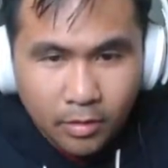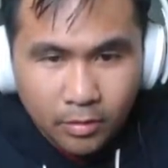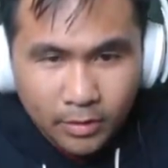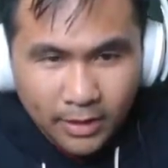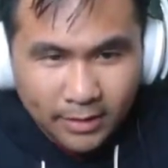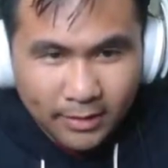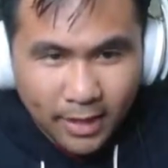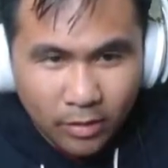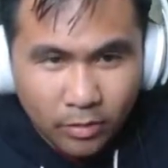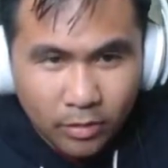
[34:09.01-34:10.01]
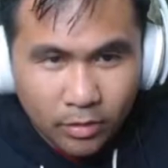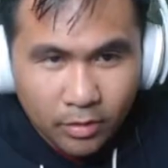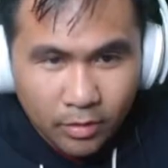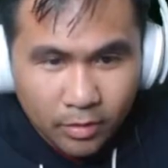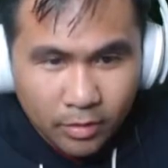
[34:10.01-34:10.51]
What's that sound?
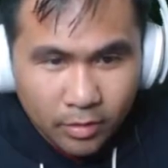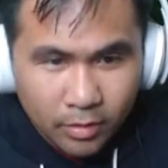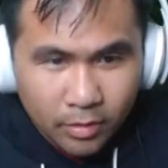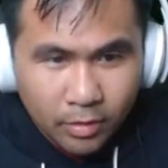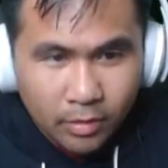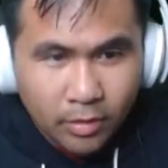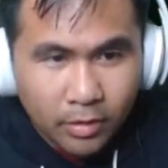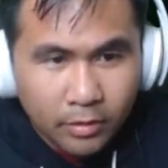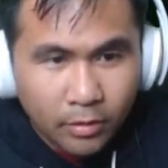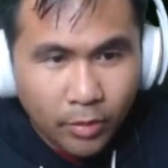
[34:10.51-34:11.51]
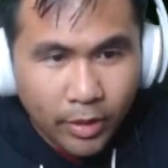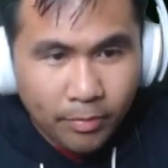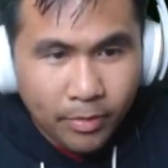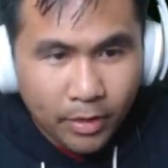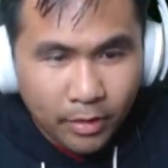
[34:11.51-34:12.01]
Is it way up
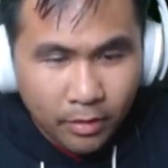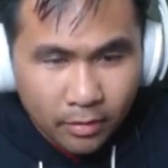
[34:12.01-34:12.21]
there?